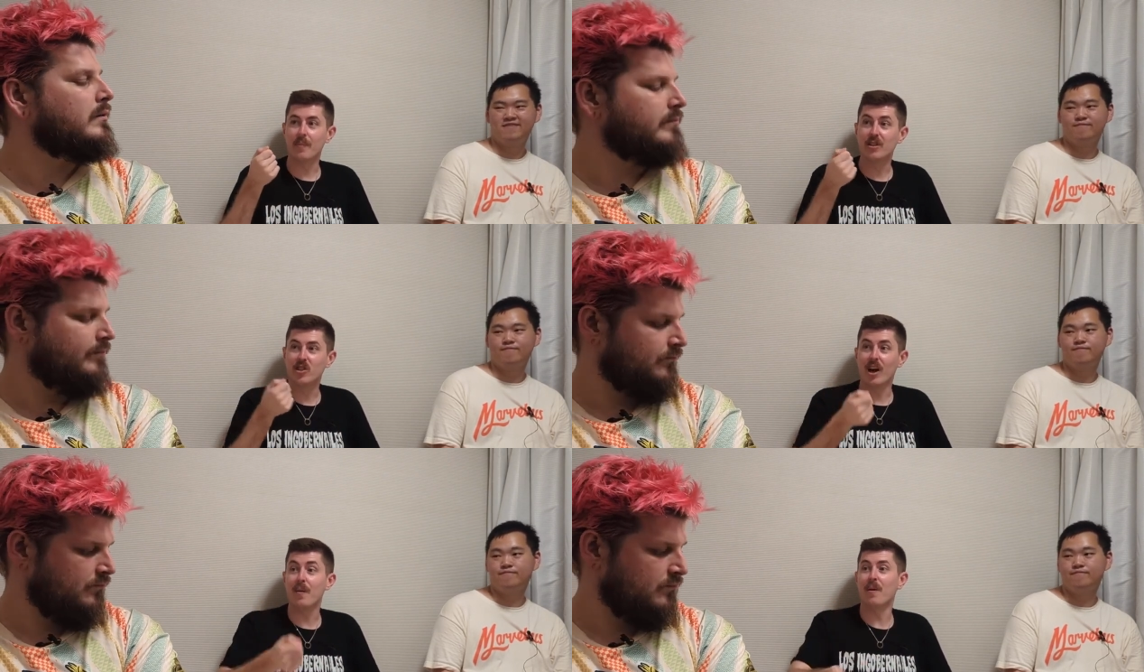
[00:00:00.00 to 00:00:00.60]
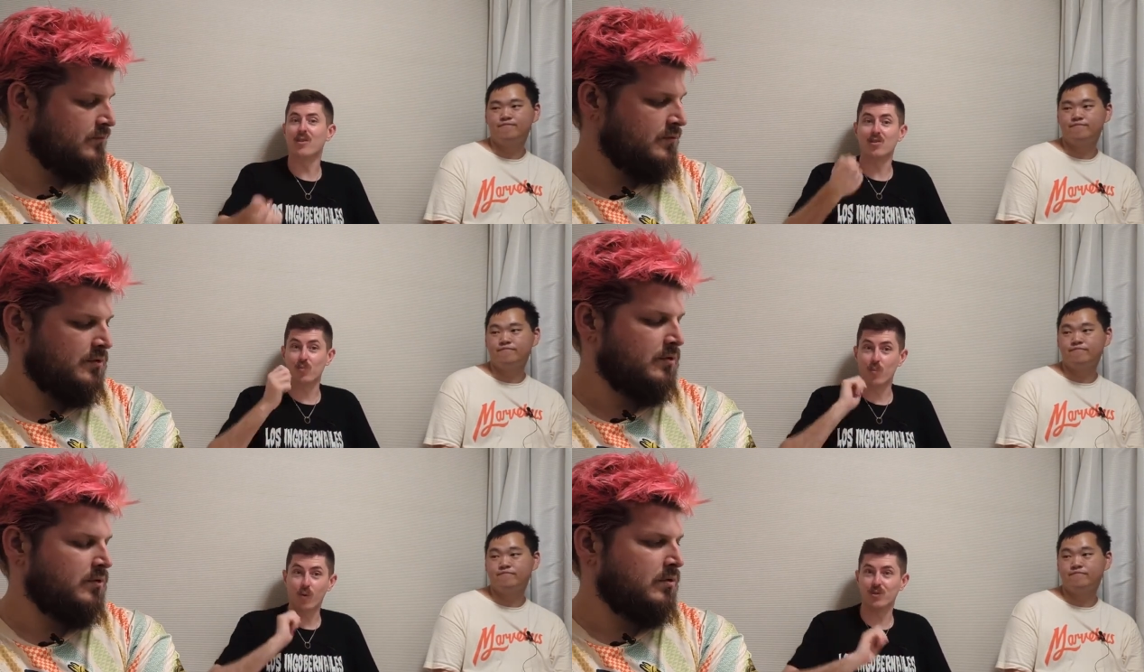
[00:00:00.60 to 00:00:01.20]
Speaker 1: and my JR
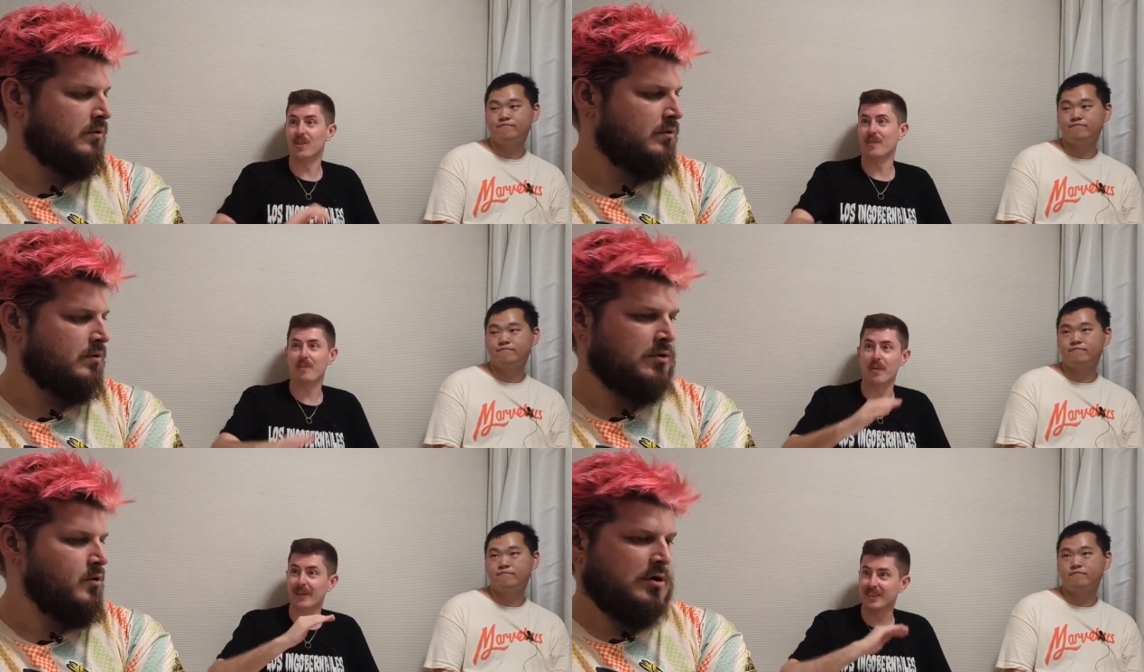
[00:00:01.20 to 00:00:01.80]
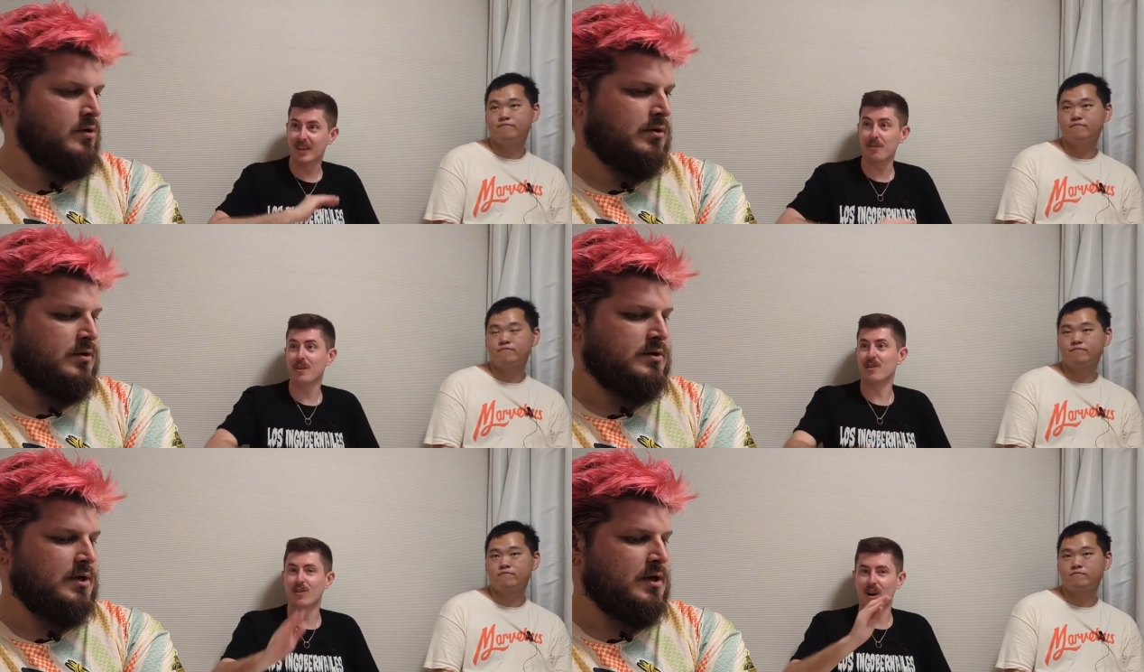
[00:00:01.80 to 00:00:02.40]
pass wasn't being
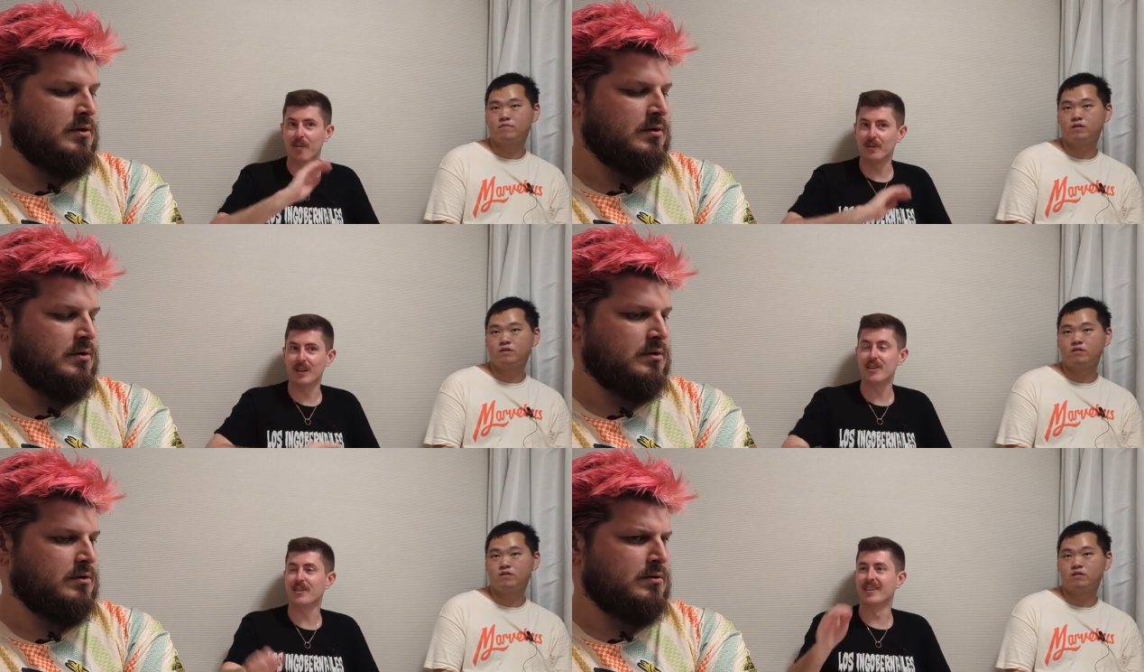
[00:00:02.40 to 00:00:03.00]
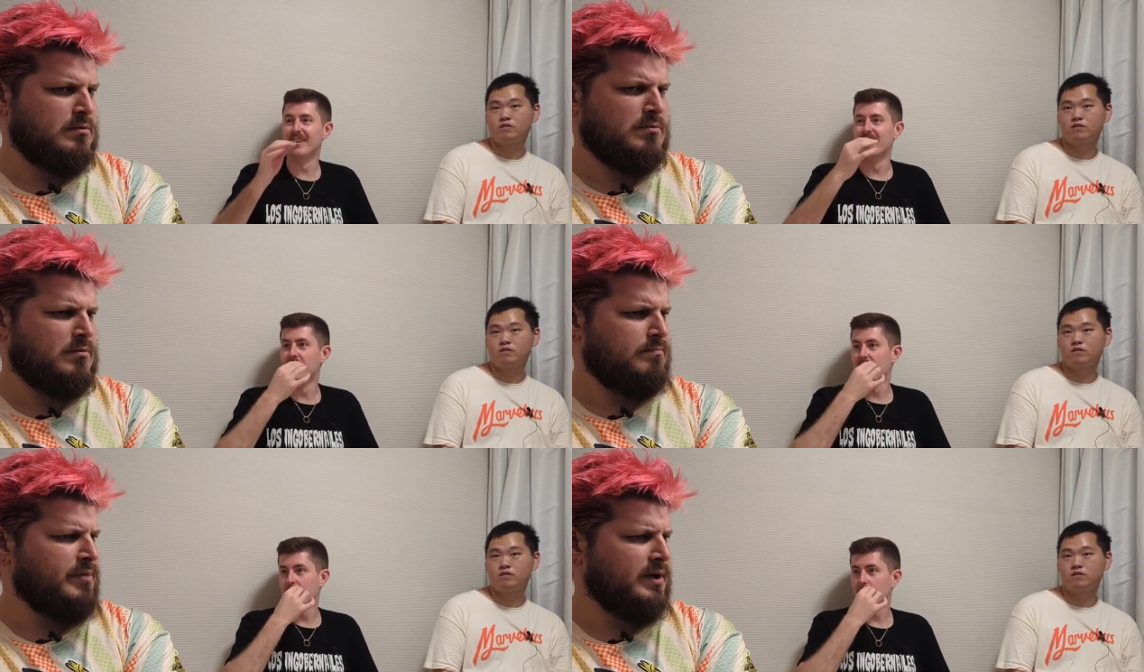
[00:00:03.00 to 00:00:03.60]
accepted at Yokohama Station.
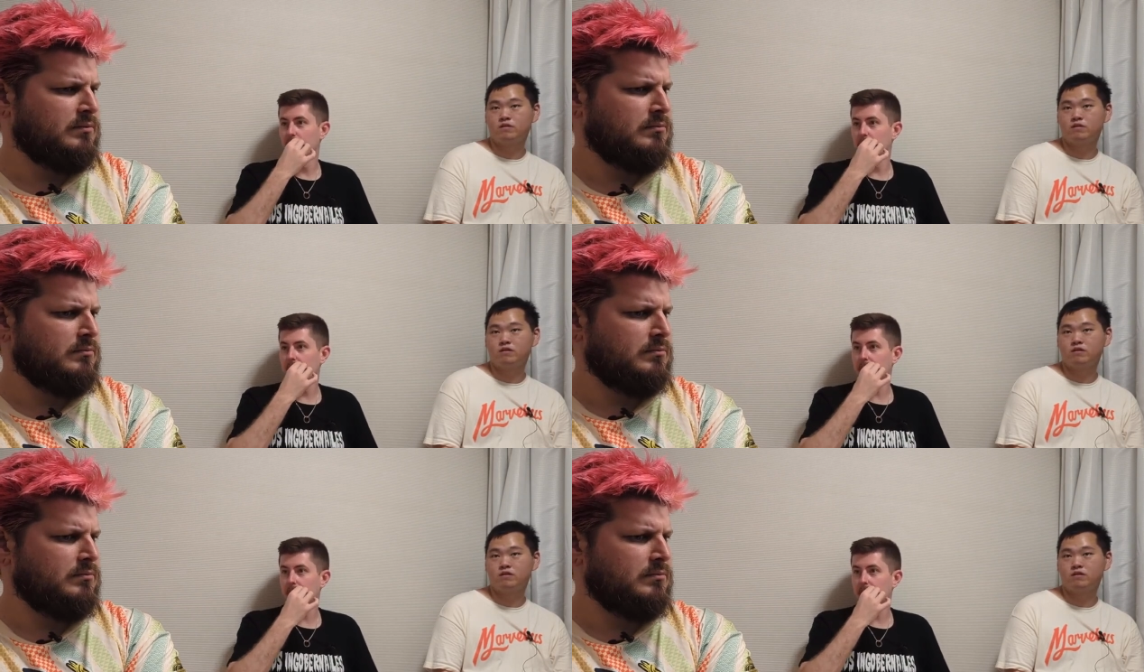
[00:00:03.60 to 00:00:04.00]
But